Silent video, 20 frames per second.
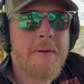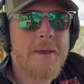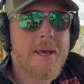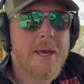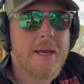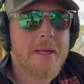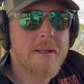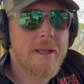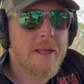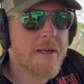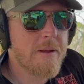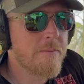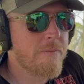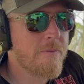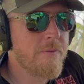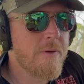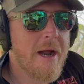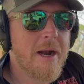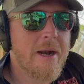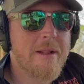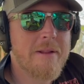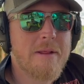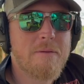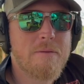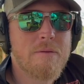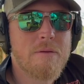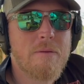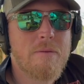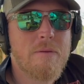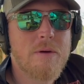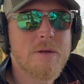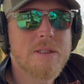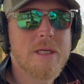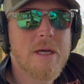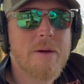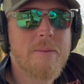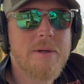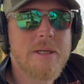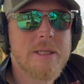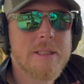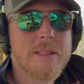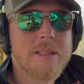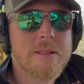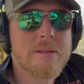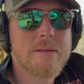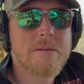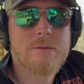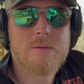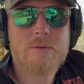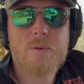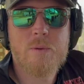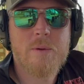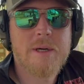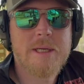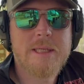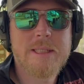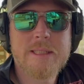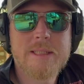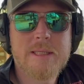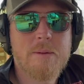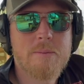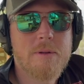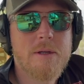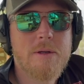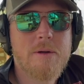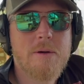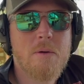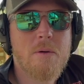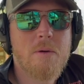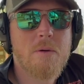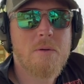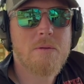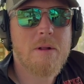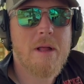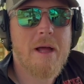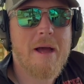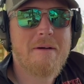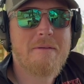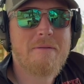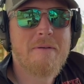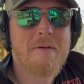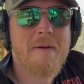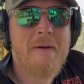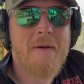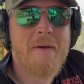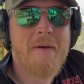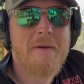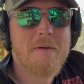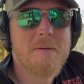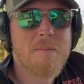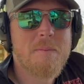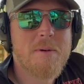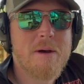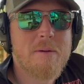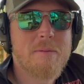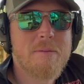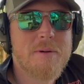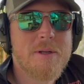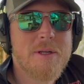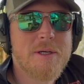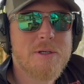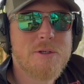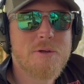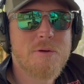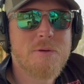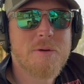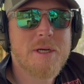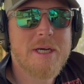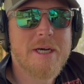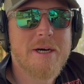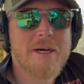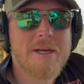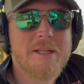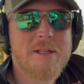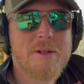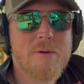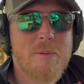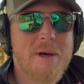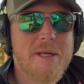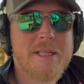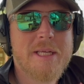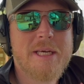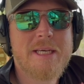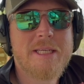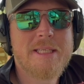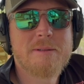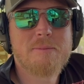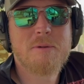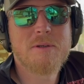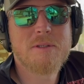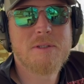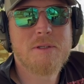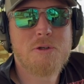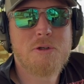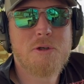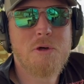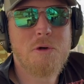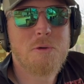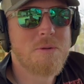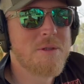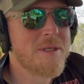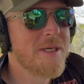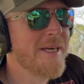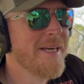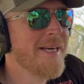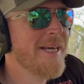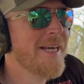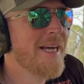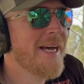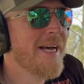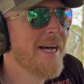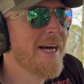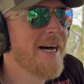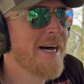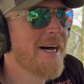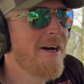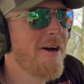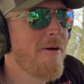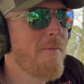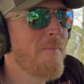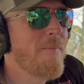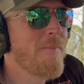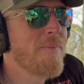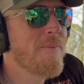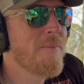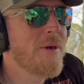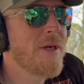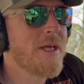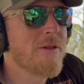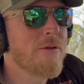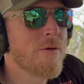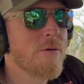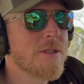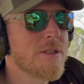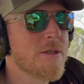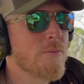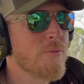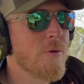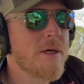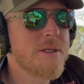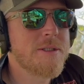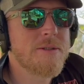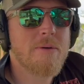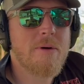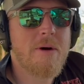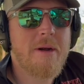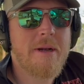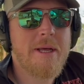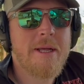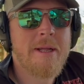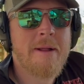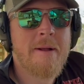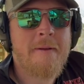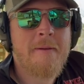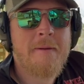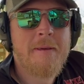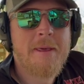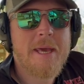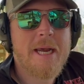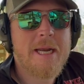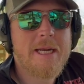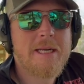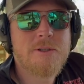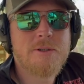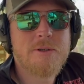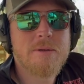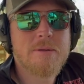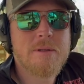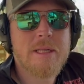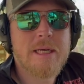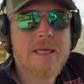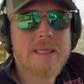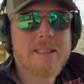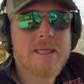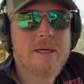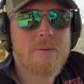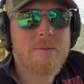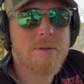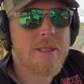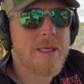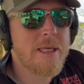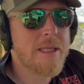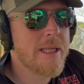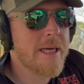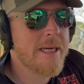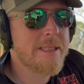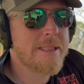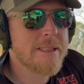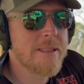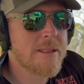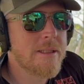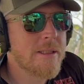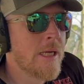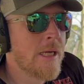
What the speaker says: and let him finally, for the first time in his 20-something-year-old life, be able to shoot a gun in the way that he's supposed to shoot. But he threw a suppressor on it, and he's shooting lights out with it. He likes it.